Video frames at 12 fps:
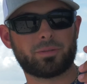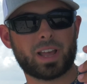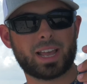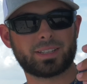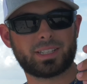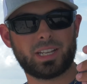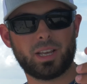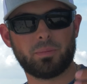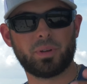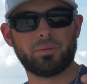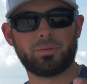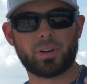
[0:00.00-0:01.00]
fast
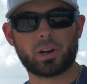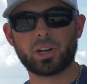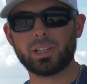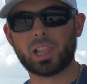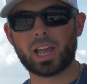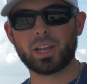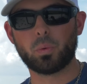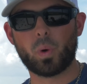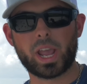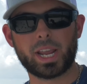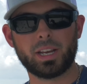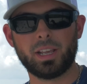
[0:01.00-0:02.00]
tip, very
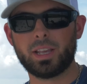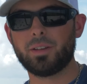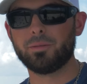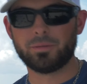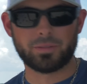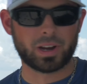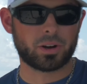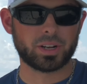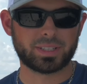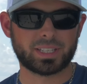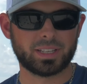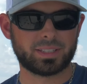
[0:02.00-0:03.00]
lightweight,
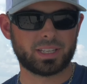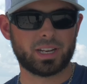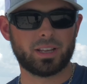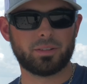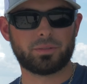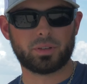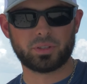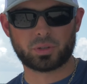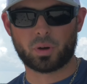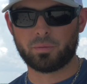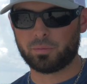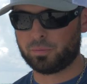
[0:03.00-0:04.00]
very sensitive.
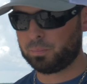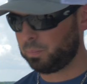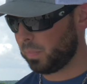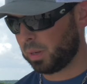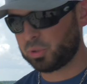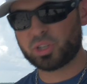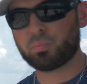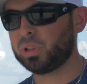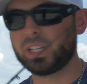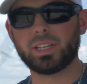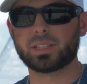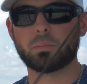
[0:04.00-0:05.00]
So I'm just
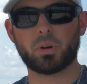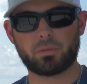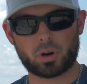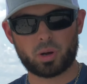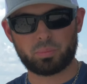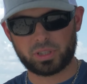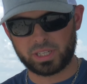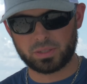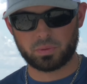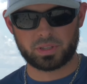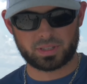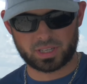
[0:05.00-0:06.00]
pleased. I'm overall
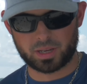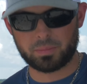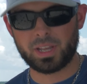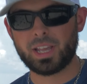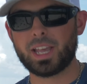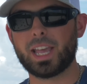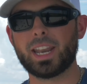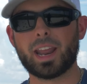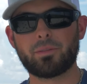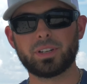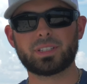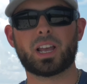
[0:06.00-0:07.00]
pleased with the tip, and
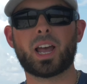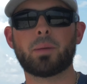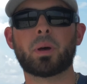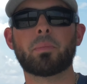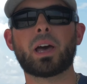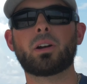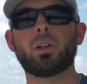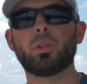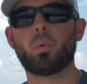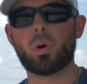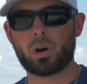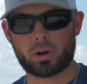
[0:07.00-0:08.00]
every time I'm out on
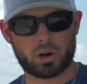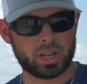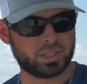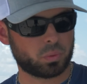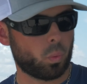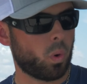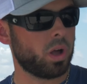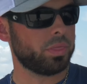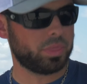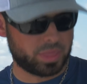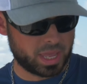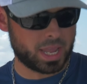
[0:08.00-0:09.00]
the water, it's
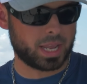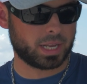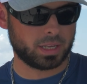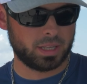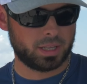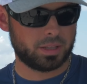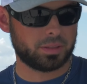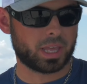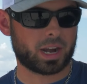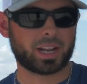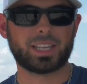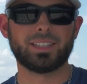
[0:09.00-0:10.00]
one thing
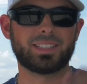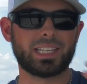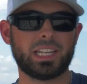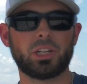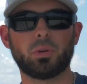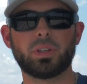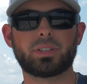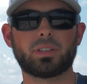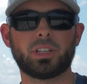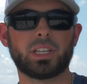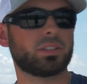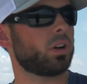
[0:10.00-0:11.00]
that I
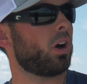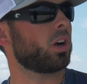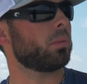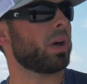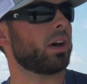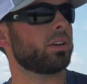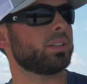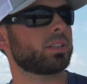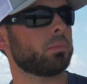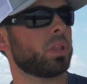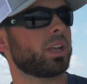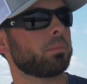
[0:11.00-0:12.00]
continuously talk about is
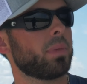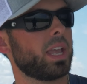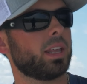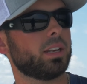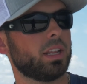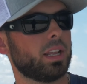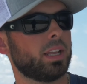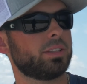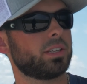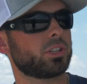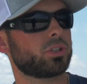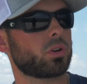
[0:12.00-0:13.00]
I'm like, man,
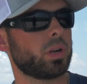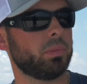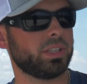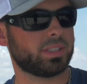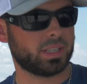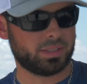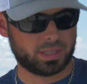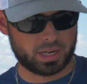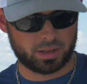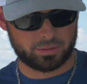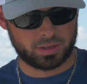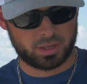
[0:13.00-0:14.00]
it's extremely
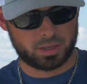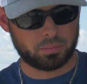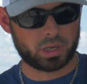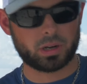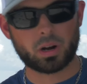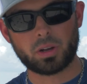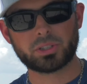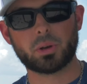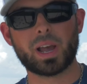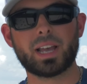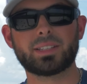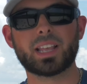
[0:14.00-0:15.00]
sensitive, but it
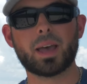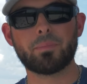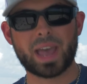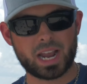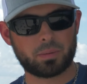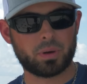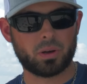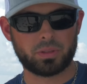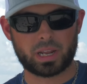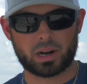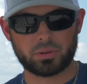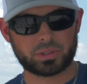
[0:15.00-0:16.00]
also has that backbone
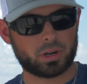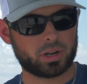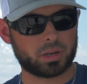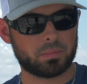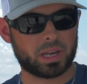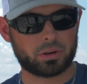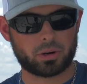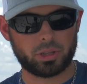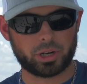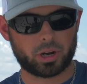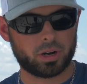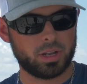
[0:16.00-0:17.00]
that I was talking about
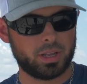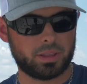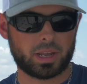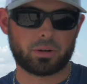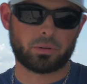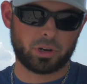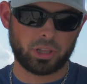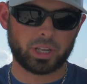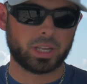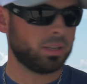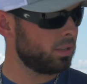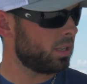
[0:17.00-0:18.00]
earlier that
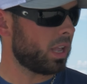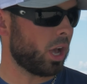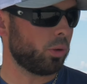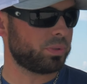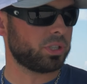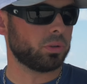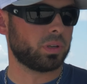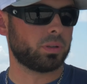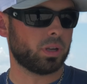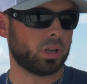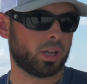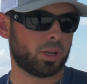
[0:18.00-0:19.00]
really helps you
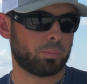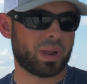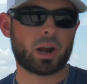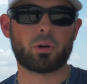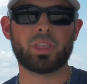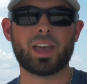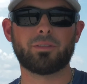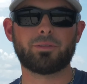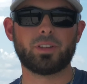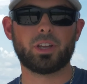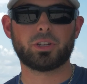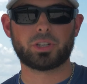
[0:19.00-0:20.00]
power that
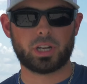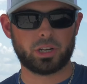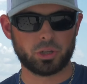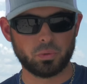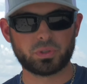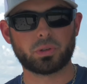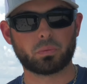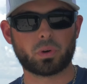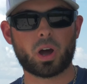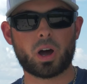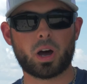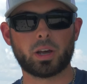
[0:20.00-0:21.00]
fish and use the
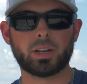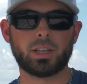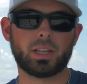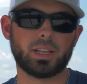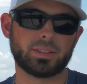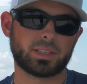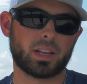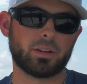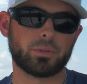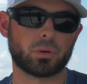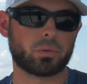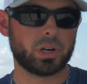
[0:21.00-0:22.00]
rod instead
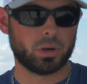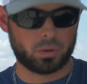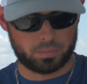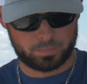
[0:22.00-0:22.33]
of your reel.